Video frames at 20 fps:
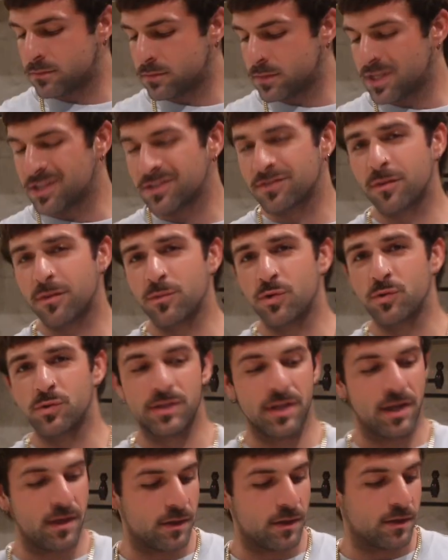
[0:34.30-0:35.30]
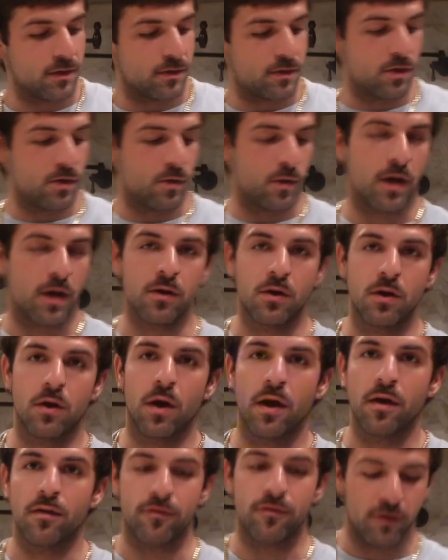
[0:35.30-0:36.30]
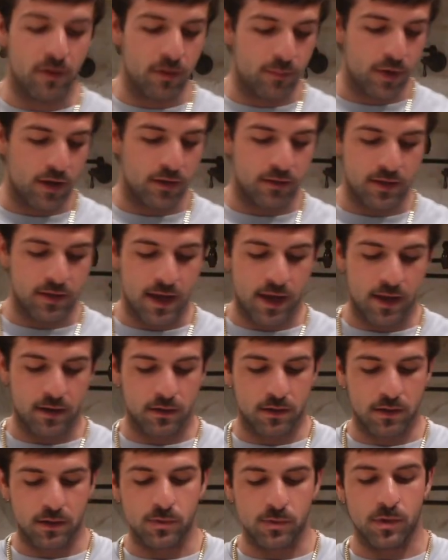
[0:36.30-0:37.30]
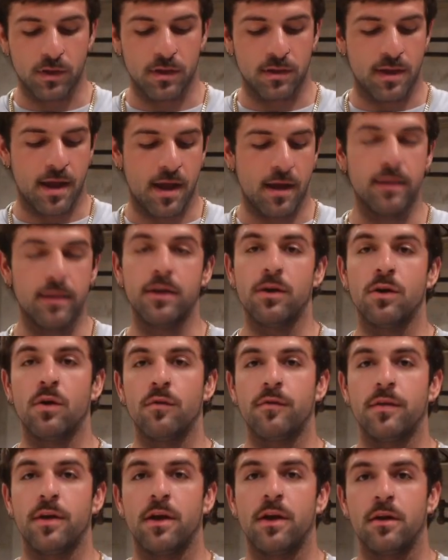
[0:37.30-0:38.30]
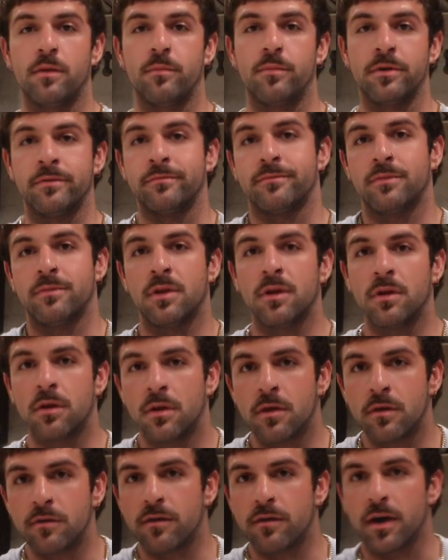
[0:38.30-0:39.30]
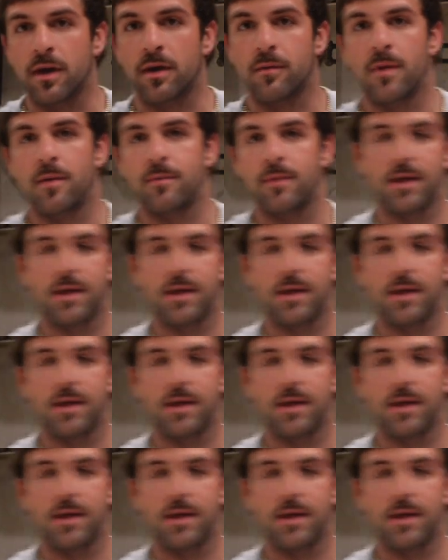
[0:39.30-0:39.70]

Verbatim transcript: It's from New Zealand too. I don't know how I feel about that because we're Italian over here, but fuck it, maybe